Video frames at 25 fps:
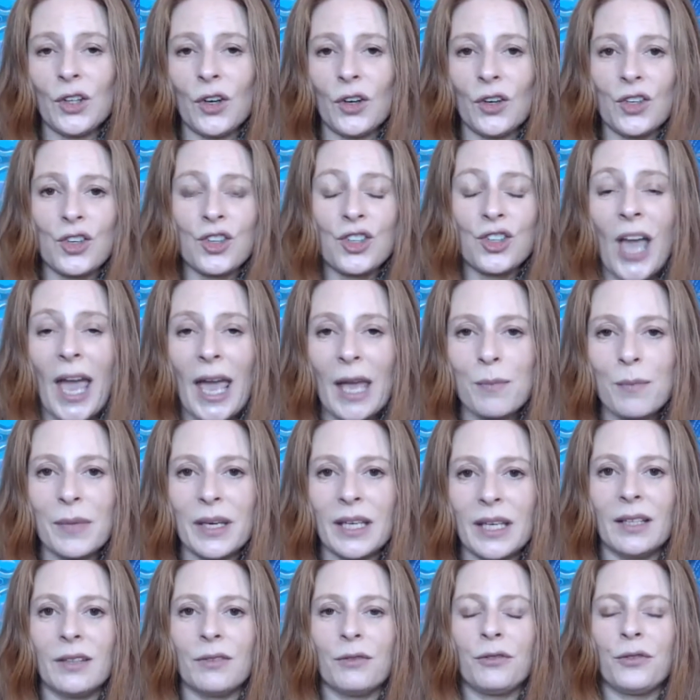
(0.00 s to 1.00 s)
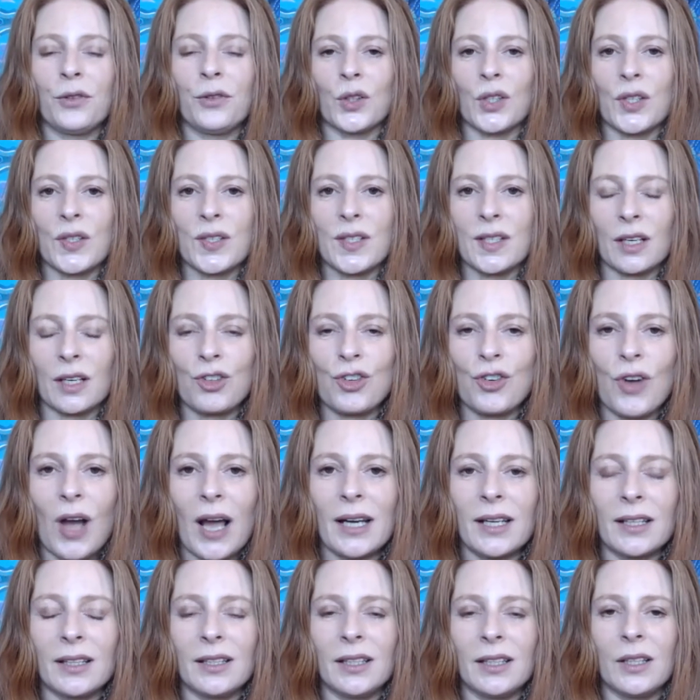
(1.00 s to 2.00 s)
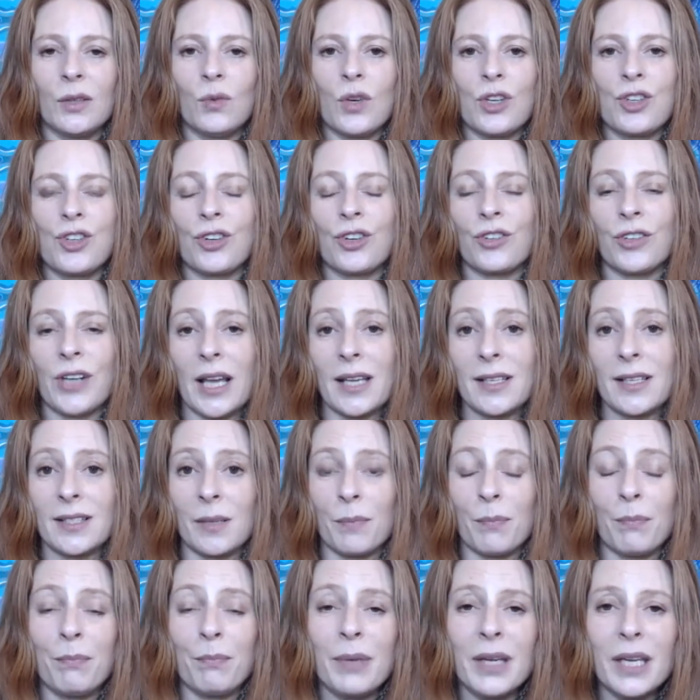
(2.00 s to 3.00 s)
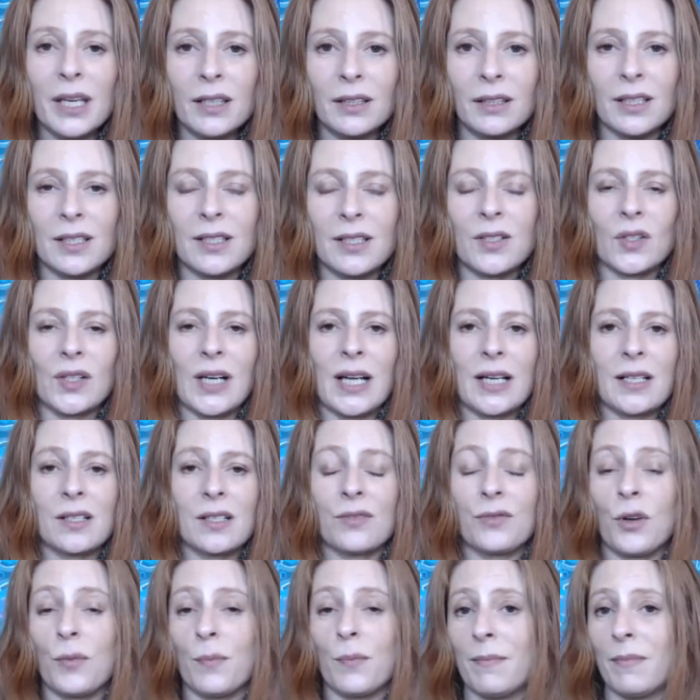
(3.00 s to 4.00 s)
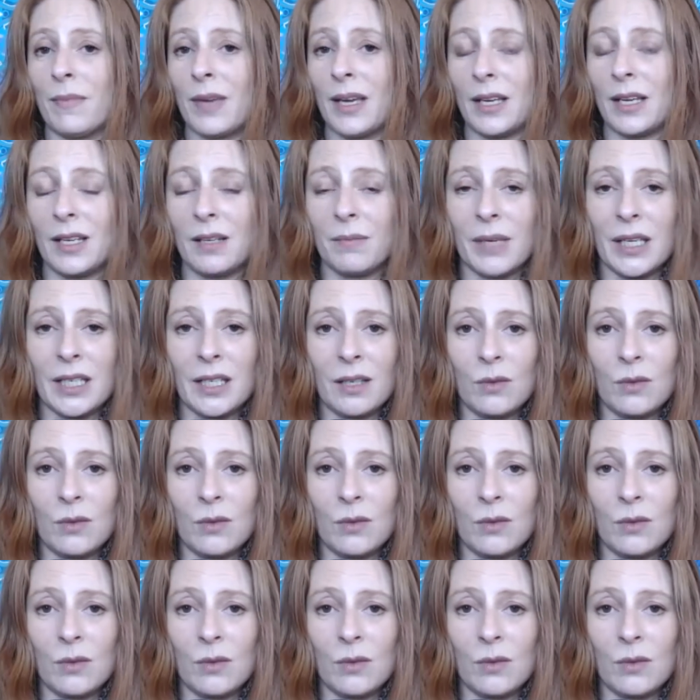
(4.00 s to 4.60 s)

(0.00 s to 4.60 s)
shaming for sexuality, which creates a big dissonance for many, many